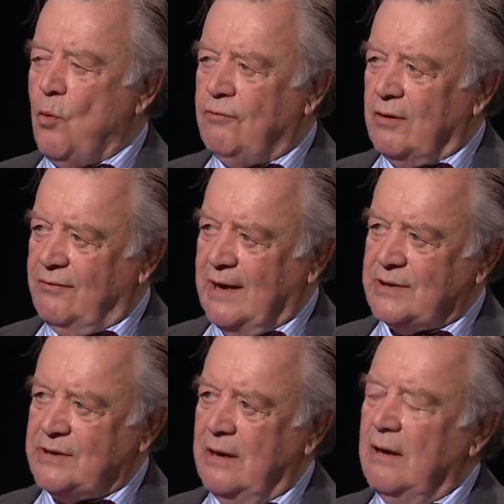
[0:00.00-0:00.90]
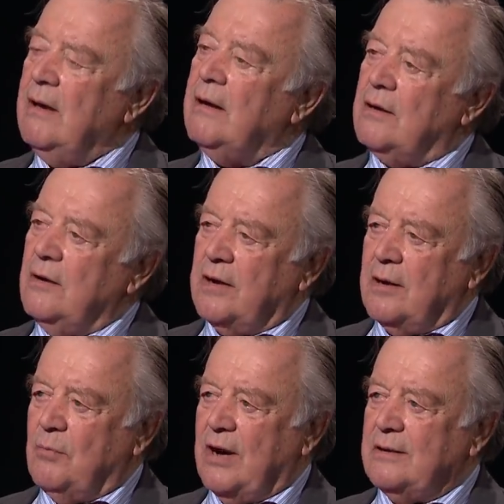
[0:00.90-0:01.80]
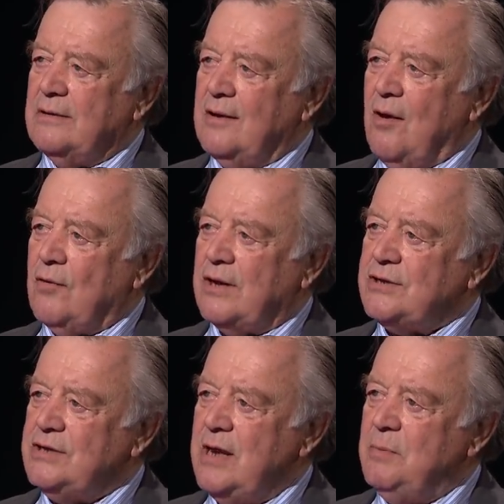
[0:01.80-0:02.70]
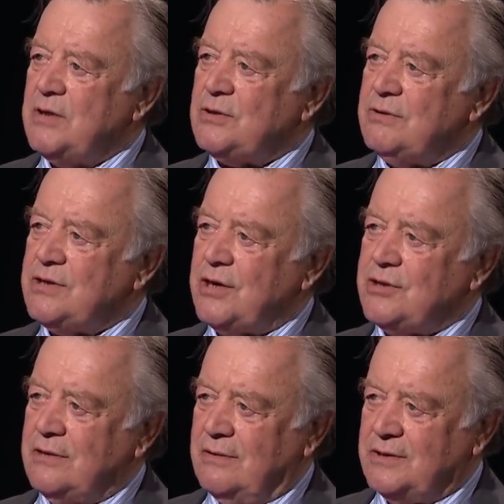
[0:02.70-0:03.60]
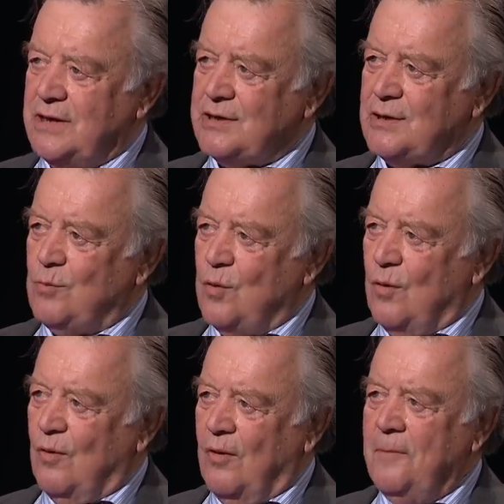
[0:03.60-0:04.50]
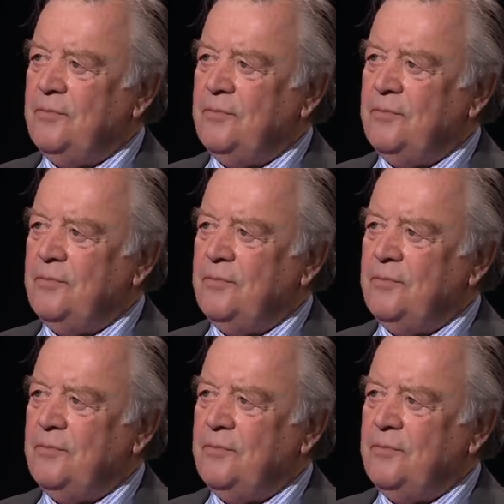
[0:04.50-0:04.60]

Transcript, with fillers: awful effects, including in Britain, the longest, deepest recession since the war.